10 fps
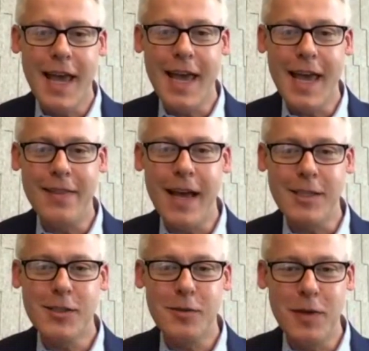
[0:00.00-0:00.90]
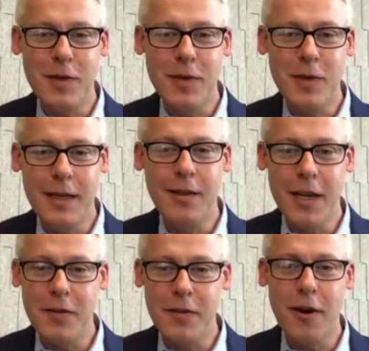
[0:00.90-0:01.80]
and that's in light
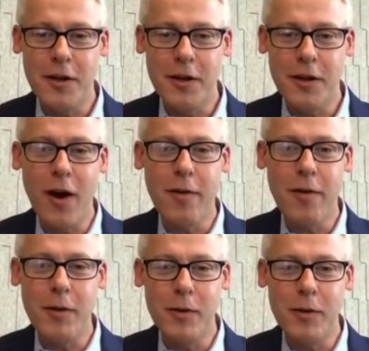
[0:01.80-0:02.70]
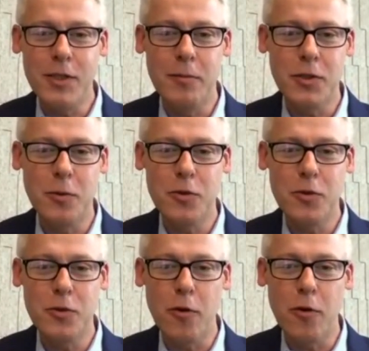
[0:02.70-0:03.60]
of the current environment, which I'm sure we'll
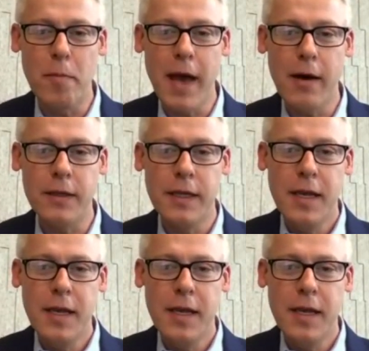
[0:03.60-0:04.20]
talk more about.